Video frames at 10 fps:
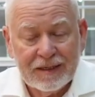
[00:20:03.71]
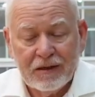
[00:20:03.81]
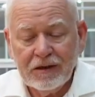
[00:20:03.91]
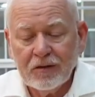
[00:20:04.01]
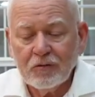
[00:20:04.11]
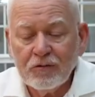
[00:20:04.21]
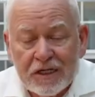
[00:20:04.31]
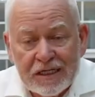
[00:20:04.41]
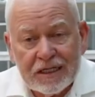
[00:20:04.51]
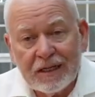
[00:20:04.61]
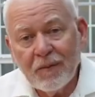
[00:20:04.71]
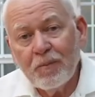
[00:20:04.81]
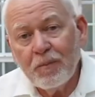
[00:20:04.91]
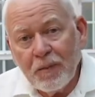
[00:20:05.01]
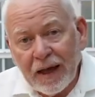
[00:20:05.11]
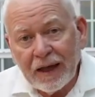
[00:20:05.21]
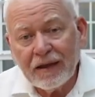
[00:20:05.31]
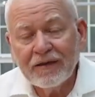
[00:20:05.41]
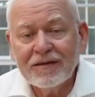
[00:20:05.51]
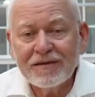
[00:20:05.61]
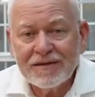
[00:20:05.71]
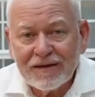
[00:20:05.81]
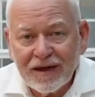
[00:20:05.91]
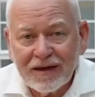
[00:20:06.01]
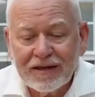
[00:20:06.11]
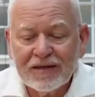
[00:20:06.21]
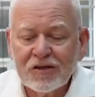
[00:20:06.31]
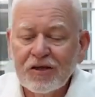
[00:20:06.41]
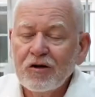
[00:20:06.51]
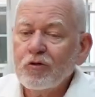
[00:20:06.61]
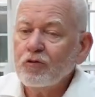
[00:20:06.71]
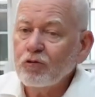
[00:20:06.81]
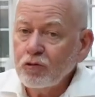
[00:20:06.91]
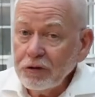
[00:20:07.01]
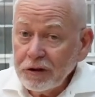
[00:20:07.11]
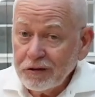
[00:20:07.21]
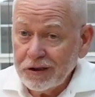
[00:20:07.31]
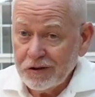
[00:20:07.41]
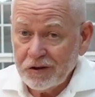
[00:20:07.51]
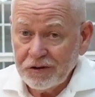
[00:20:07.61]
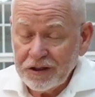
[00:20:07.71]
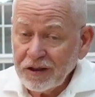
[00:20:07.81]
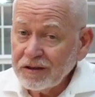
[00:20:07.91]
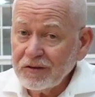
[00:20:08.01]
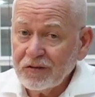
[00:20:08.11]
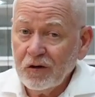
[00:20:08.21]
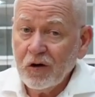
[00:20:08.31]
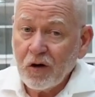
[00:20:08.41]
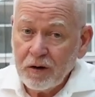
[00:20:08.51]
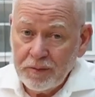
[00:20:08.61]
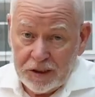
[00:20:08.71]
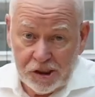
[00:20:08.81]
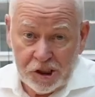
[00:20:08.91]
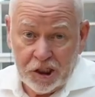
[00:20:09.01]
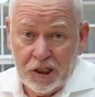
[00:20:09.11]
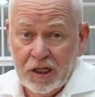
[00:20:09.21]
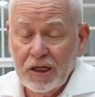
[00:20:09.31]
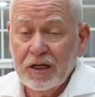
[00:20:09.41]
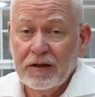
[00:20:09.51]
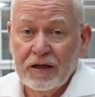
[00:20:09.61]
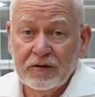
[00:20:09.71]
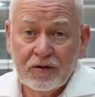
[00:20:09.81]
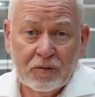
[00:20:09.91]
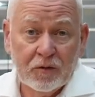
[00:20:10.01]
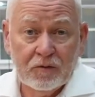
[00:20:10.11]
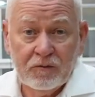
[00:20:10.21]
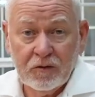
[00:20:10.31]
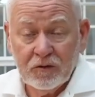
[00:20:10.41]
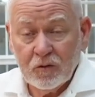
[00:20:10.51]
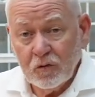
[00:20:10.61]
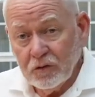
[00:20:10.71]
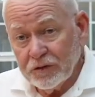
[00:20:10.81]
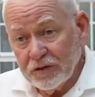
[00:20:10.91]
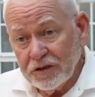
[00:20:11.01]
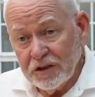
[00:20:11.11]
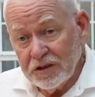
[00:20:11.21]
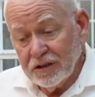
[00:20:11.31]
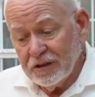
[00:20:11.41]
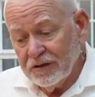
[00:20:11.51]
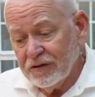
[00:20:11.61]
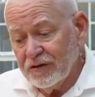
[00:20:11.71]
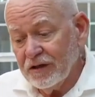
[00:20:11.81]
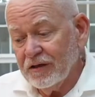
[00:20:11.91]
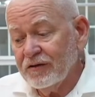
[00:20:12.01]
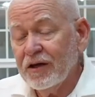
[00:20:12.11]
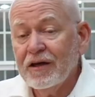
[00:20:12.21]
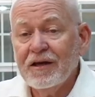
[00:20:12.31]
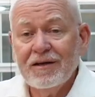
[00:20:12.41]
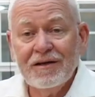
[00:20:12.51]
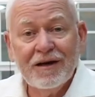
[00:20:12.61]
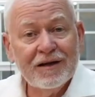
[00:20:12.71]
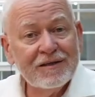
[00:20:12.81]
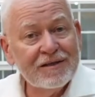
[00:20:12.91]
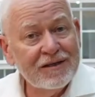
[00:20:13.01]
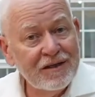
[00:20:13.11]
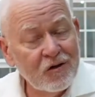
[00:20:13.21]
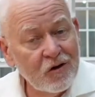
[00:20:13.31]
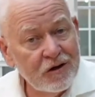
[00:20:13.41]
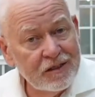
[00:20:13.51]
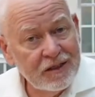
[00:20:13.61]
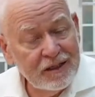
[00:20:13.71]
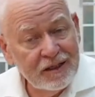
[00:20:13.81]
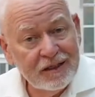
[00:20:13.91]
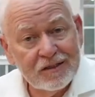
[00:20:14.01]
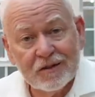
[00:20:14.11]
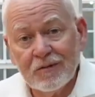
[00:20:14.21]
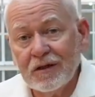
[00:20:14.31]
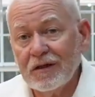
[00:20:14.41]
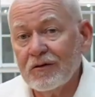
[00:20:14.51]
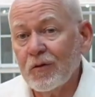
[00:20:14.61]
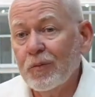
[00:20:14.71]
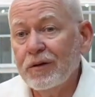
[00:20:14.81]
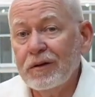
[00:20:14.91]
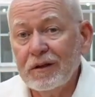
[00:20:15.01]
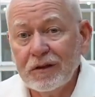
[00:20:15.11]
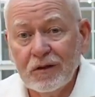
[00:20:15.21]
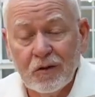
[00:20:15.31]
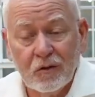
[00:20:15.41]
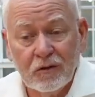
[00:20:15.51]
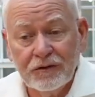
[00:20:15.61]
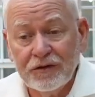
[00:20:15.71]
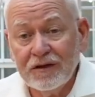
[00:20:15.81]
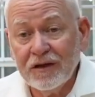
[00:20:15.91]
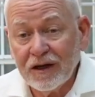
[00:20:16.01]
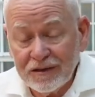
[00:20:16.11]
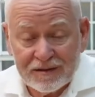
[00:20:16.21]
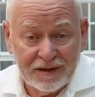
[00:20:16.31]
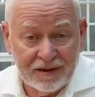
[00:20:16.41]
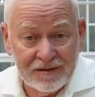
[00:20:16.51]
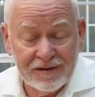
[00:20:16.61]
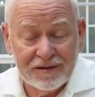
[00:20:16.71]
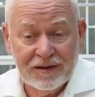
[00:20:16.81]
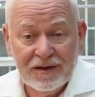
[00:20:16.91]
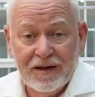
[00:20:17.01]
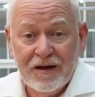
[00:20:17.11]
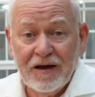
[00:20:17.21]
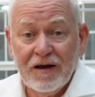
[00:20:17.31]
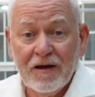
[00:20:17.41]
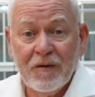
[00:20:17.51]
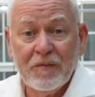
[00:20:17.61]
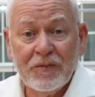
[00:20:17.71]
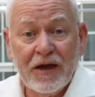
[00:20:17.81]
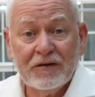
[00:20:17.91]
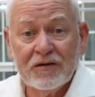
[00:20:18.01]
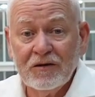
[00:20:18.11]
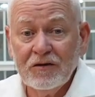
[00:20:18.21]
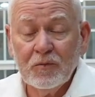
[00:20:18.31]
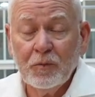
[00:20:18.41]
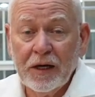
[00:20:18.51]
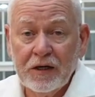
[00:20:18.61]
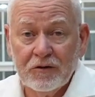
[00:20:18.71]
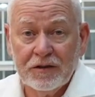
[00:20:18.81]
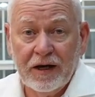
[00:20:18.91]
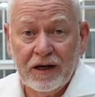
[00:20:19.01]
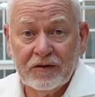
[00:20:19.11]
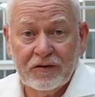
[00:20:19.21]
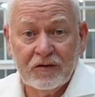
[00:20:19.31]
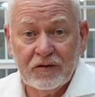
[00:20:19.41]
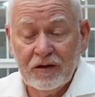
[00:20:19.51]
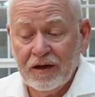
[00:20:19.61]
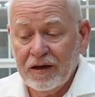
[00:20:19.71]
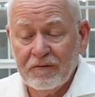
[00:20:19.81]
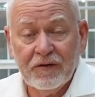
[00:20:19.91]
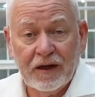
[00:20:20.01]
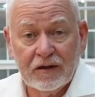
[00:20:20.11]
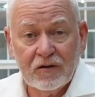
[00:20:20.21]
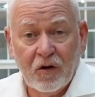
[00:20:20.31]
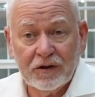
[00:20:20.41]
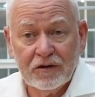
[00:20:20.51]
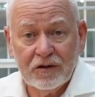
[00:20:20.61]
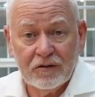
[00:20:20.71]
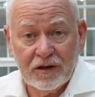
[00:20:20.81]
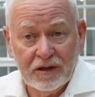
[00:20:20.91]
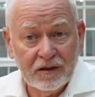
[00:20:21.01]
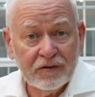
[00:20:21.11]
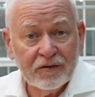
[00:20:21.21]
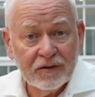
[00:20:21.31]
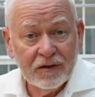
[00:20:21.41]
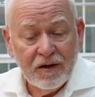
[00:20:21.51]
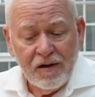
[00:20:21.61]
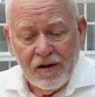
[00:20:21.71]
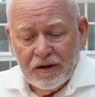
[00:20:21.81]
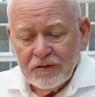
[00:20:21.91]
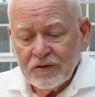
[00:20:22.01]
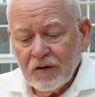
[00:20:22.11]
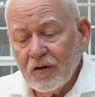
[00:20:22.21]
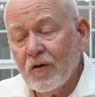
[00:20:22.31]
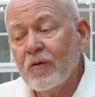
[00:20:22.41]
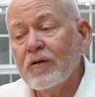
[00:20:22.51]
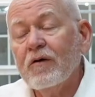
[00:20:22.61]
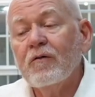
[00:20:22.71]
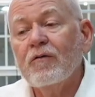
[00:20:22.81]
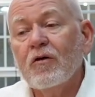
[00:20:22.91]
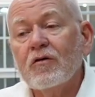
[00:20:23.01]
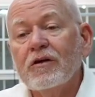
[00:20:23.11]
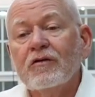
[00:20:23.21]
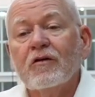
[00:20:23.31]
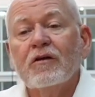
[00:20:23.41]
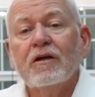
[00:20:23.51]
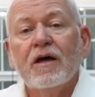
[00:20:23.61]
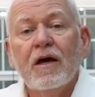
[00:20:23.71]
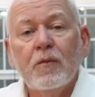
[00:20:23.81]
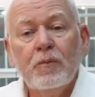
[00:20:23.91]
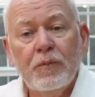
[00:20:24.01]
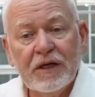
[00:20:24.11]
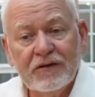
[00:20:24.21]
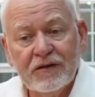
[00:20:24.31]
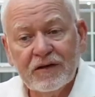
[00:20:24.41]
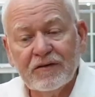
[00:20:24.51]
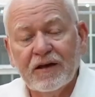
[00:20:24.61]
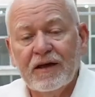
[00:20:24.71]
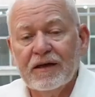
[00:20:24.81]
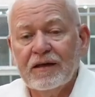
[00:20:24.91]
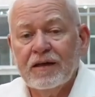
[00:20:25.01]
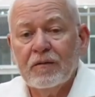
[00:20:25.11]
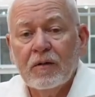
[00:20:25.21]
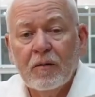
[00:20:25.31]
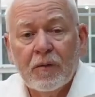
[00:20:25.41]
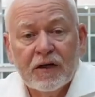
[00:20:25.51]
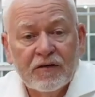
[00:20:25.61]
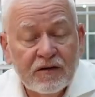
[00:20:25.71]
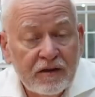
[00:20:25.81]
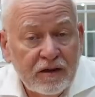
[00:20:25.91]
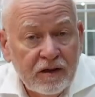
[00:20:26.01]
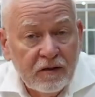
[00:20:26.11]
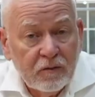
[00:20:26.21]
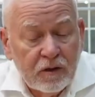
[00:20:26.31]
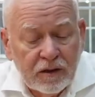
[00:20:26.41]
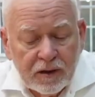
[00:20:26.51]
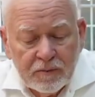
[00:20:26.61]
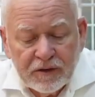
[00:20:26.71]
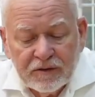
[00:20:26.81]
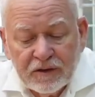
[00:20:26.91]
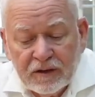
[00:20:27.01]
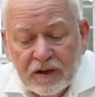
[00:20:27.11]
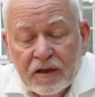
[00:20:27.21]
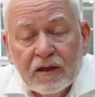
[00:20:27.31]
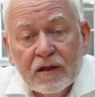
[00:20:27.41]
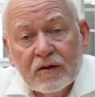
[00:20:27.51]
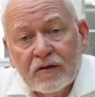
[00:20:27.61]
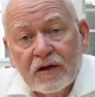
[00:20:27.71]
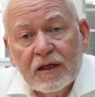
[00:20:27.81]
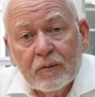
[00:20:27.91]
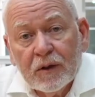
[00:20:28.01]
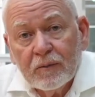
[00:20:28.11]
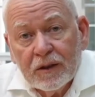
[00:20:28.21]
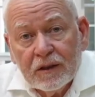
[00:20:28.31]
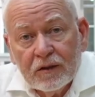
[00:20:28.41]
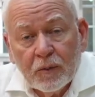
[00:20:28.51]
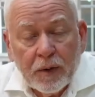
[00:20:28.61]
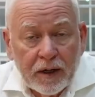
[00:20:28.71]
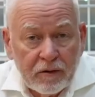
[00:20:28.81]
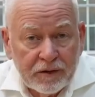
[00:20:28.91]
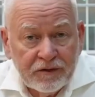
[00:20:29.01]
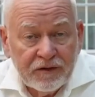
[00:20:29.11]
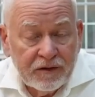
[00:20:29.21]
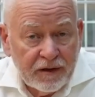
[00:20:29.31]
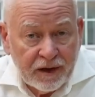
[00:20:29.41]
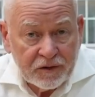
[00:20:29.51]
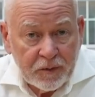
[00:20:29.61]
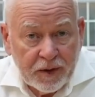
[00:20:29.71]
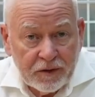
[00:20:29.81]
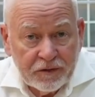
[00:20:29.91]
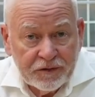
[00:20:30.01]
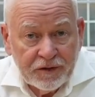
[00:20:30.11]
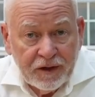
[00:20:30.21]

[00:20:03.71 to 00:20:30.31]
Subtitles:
Reading, math, science, real history, not this garbage that some of the schools are teaching these days, not CRT and some of the other political nonsense. You didn't pay your taxes to have that taught to your kids. So focus on the basics. And then my C in ABC is commitment to parents and taxpayers.